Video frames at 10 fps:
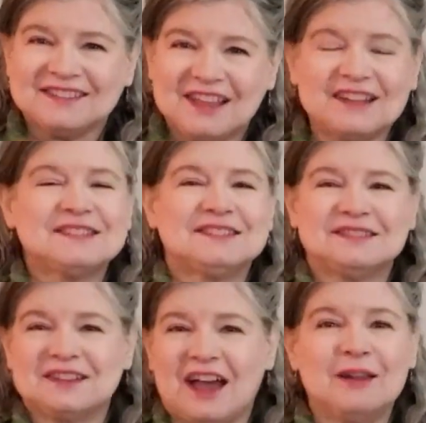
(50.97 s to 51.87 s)
That's
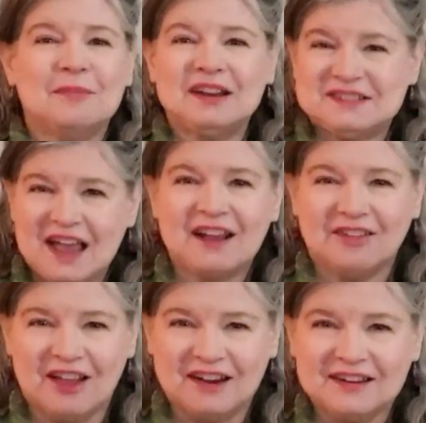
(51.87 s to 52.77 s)
kind of my
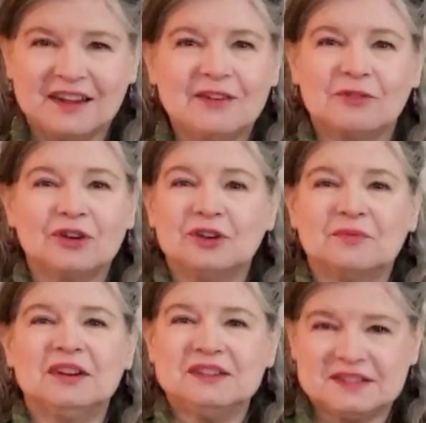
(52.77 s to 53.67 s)
tagline, for good
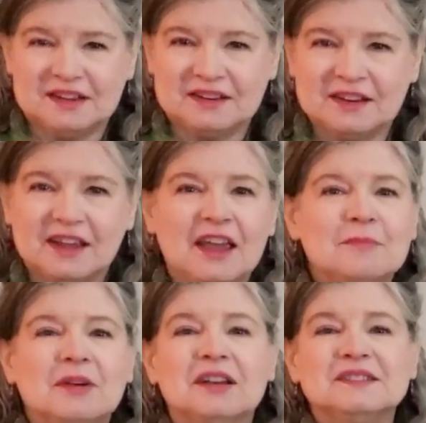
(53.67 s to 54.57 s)
reason.
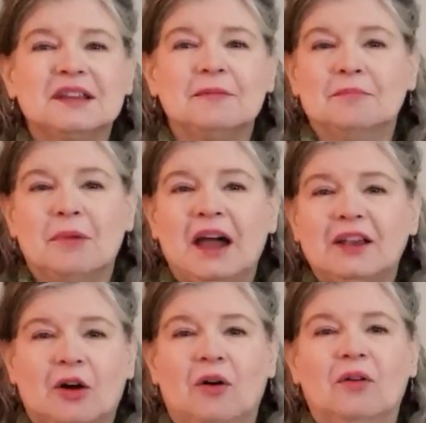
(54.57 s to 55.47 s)
Because
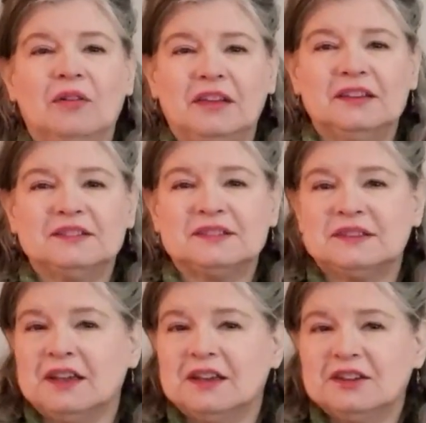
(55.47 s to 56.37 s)
my goal
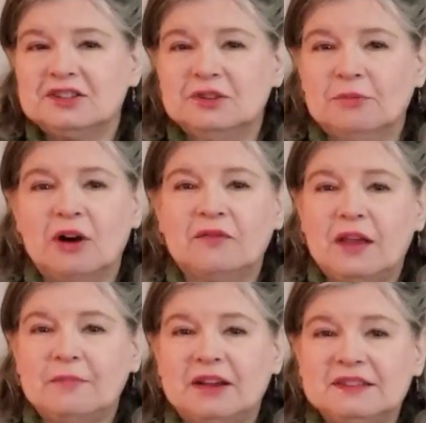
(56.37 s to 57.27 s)
is to
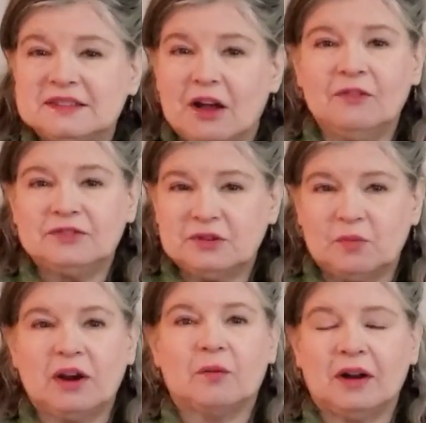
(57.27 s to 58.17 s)
motivate myself to
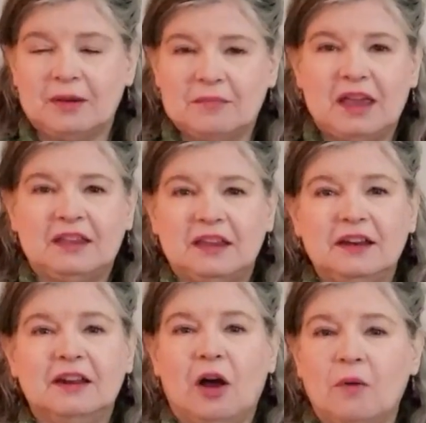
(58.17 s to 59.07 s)
wear what I'm making
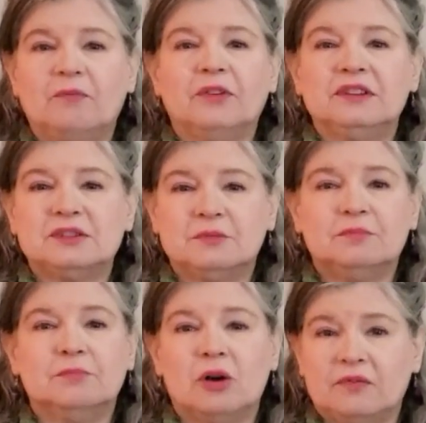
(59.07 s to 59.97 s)
and hopefully to
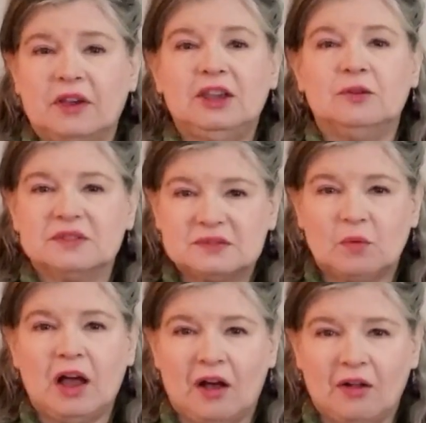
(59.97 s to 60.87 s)
motivate you as
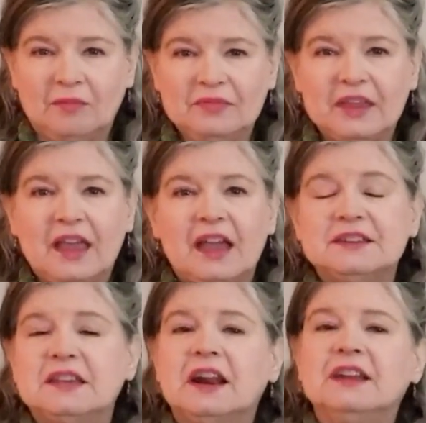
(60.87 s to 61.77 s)
well. And
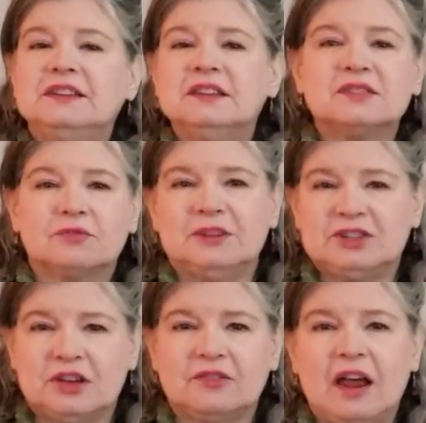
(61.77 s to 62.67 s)
to get ideas from
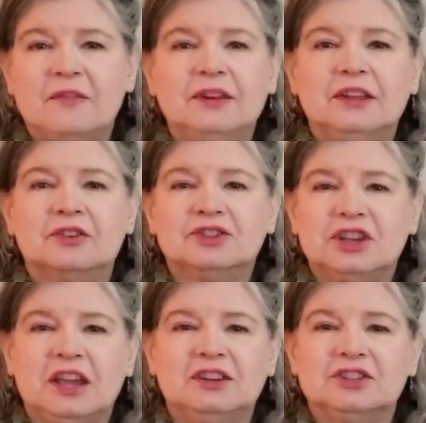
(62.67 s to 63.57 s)
each other, have an
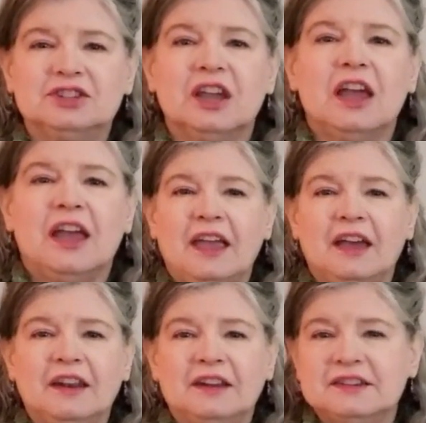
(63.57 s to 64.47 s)
interchange
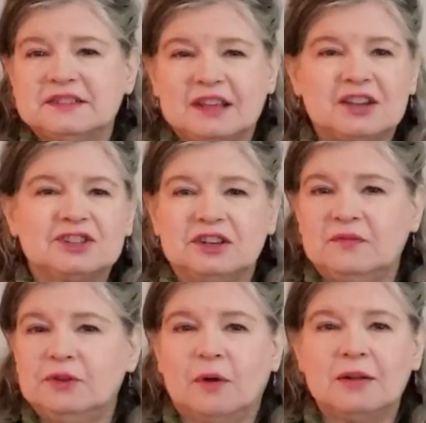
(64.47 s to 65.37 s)
and a discussion
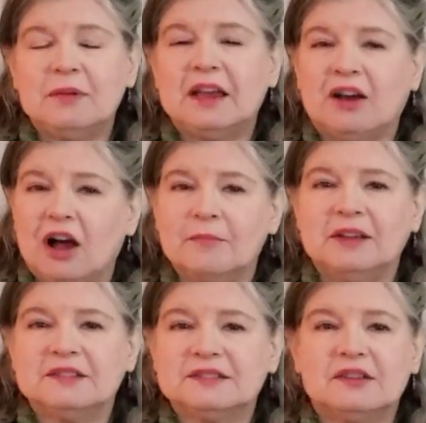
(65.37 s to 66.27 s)
if you want to make
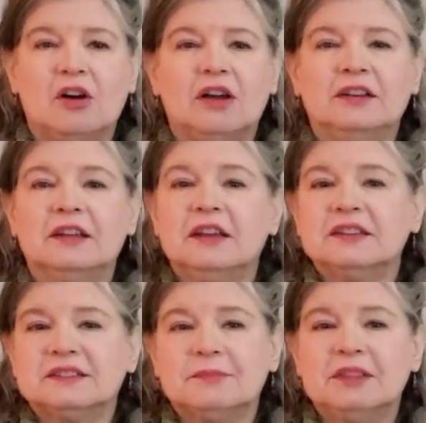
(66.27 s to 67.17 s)
comments on
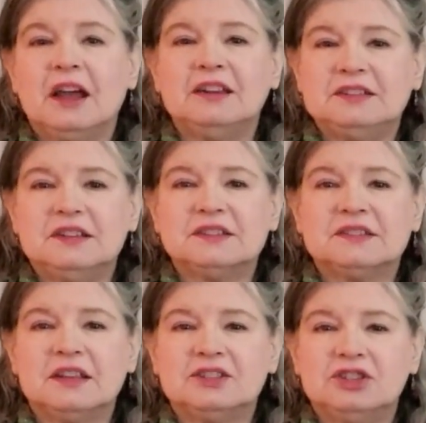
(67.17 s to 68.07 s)
some of the
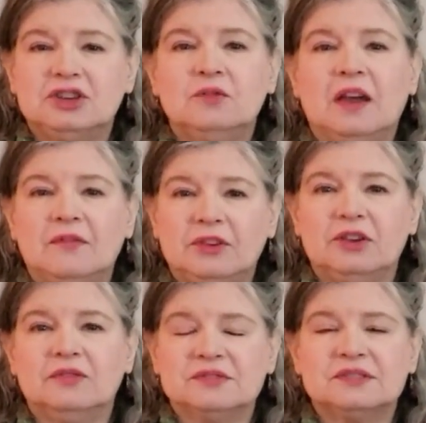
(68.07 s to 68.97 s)
ideas that you have
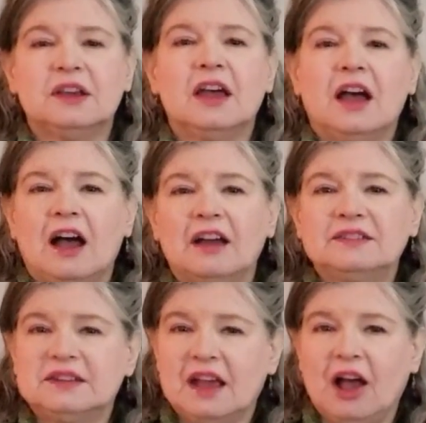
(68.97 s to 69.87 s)
used
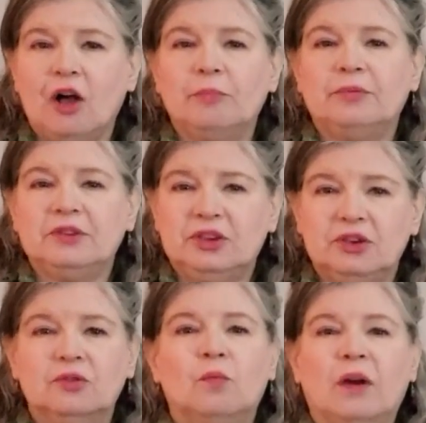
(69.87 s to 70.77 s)
to help
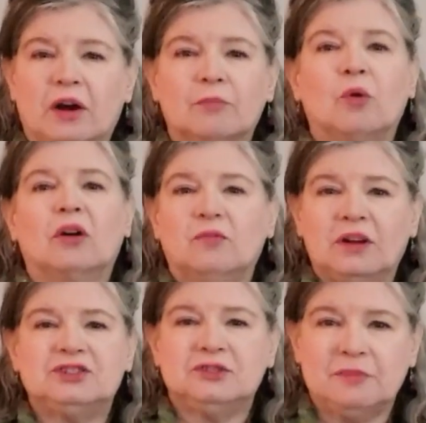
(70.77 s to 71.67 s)
you wear more of
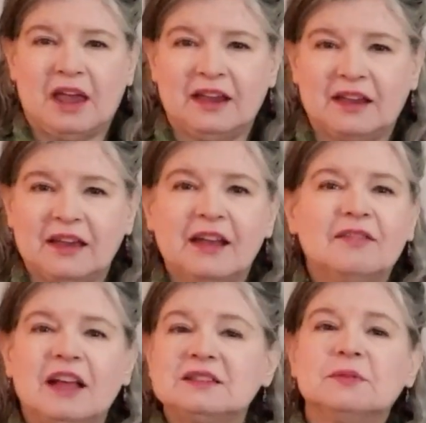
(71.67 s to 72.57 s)
what you make.
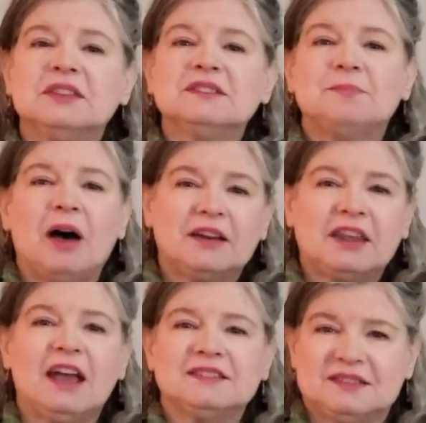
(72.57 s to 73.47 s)
That's what this
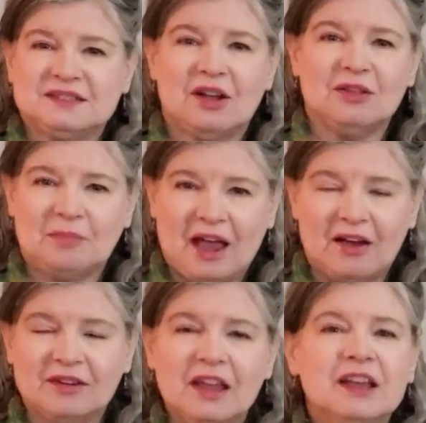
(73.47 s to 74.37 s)
podcast is all about.